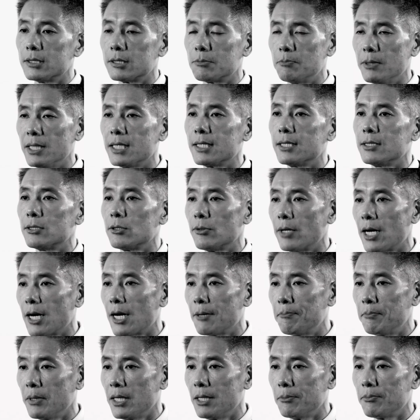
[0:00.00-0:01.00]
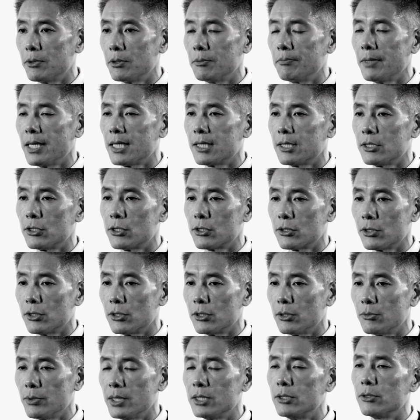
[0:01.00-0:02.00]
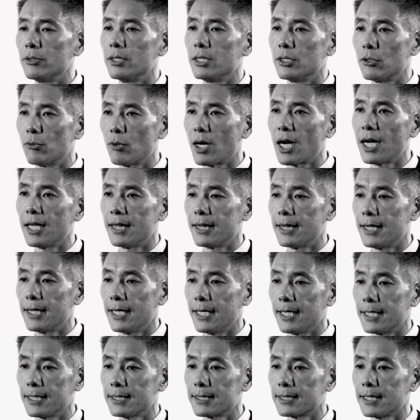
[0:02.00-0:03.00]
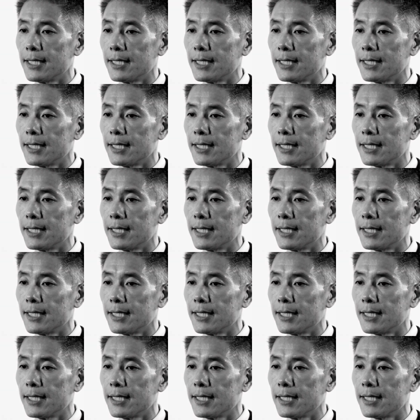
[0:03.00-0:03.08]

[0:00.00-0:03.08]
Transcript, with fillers: speaking to our people, making sure we're doing the right things,